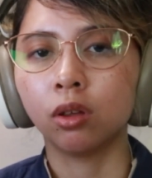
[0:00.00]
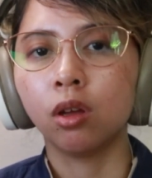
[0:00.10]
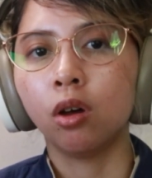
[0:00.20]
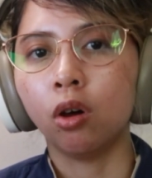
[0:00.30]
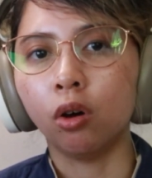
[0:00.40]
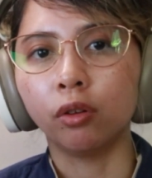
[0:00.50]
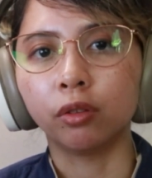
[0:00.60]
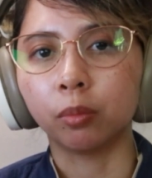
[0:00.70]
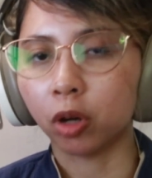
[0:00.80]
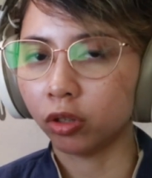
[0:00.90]
all the
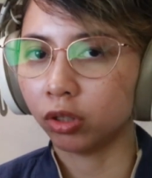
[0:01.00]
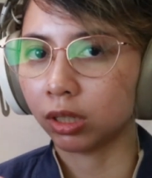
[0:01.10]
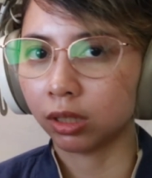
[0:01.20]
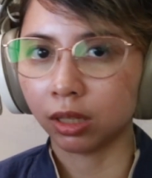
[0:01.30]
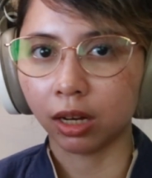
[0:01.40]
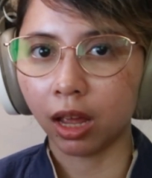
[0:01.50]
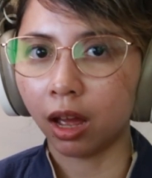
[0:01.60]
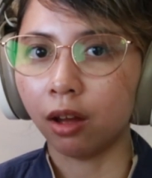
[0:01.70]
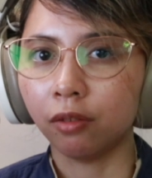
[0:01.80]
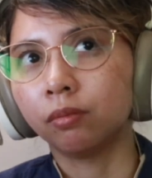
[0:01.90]
projects that I
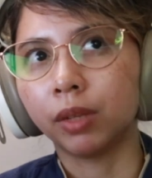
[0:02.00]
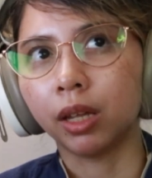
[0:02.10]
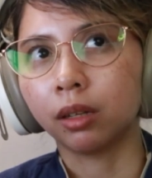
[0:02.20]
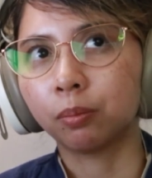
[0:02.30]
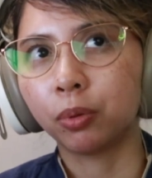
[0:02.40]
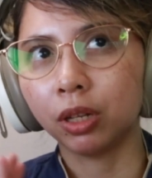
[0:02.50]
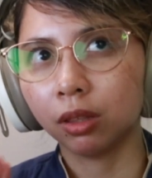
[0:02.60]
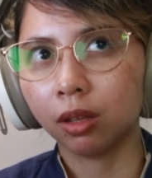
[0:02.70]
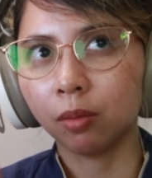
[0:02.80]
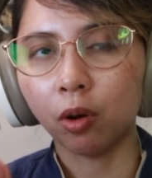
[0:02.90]
have, like putting
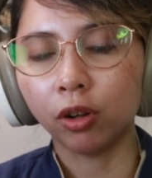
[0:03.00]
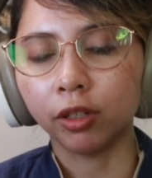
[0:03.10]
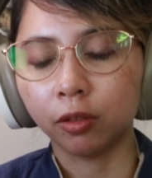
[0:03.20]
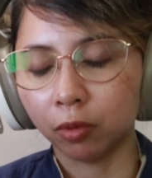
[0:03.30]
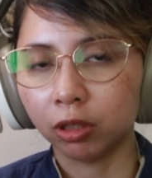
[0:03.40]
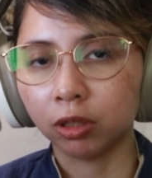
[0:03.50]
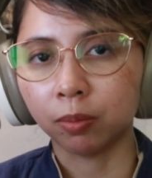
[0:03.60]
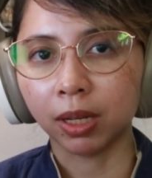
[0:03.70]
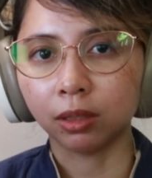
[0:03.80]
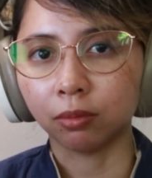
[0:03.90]
them all in one
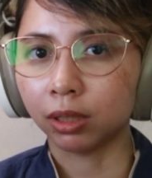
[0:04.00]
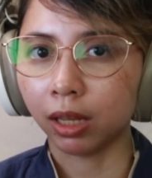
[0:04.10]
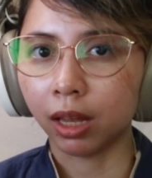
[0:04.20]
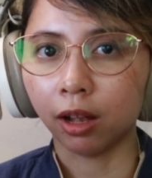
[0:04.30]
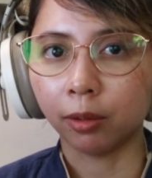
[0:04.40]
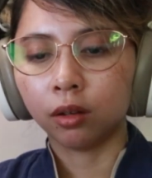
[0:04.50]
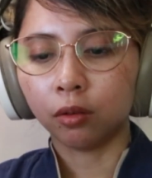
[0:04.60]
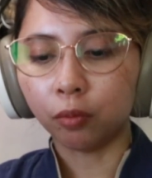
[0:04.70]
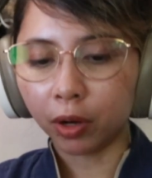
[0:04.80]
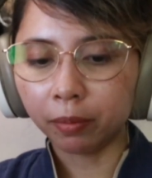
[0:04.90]
space really
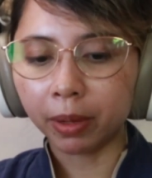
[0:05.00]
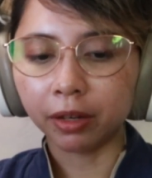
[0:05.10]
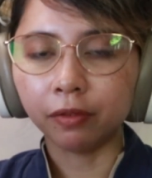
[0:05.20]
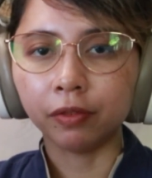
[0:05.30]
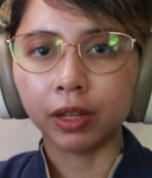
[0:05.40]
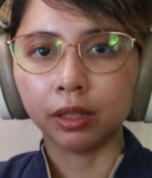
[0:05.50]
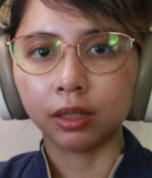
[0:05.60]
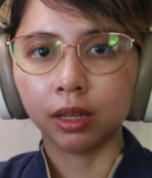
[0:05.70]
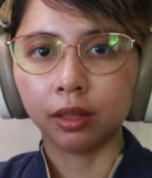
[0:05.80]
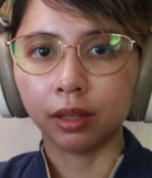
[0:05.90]
helps. One
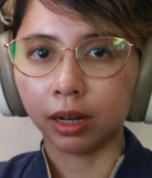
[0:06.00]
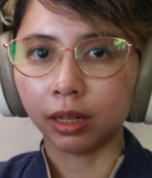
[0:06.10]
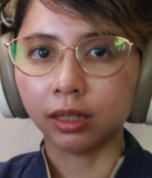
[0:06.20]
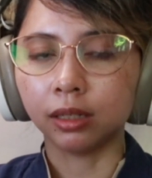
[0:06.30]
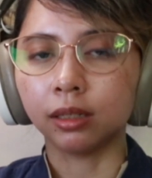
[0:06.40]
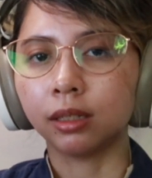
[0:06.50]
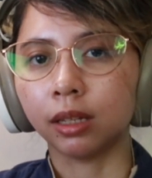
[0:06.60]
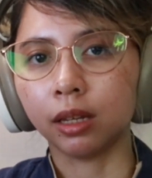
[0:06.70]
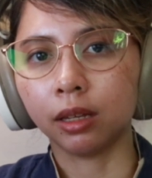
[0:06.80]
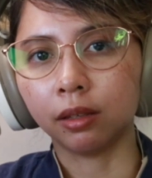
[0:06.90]
benefit that I can
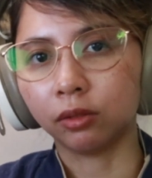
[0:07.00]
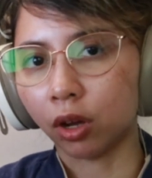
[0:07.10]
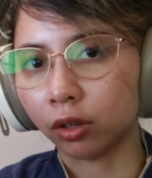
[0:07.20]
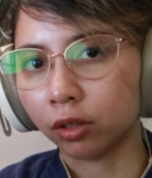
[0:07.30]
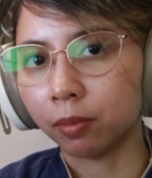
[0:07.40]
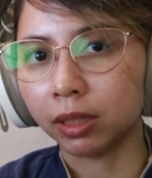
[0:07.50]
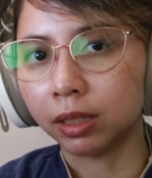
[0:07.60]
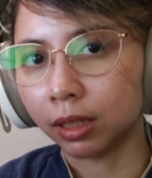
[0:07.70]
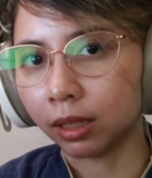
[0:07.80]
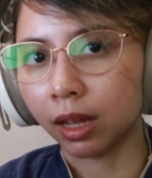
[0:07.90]
say
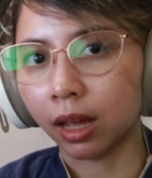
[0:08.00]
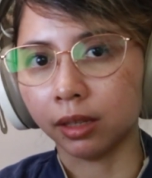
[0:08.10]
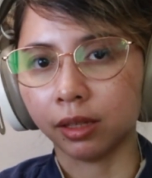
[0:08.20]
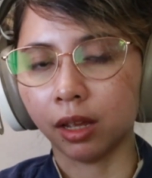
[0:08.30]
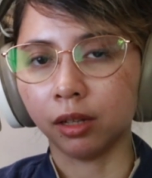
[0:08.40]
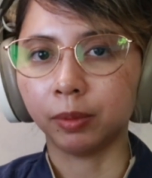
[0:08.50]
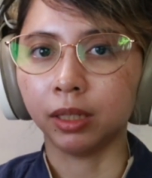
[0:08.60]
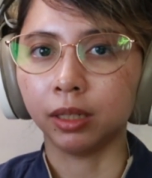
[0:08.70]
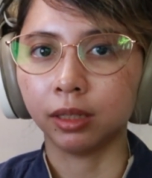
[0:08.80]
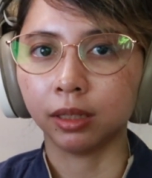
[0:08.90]
documenting has helped
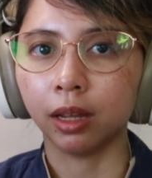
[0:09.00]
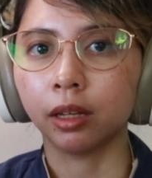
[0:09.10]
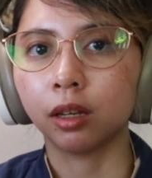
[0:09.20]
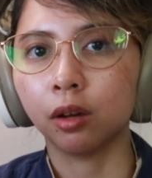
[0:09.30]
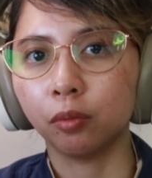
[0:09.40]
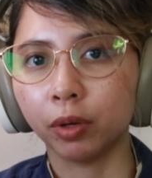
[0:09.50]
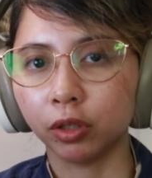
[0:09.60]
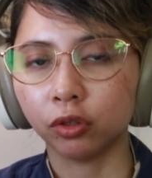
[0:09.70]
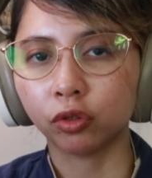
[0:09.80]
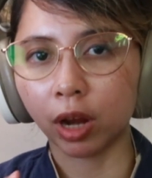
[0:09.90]
is like when
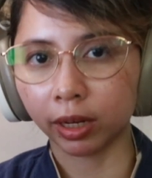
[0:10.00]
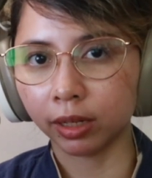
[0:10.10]
you're tracking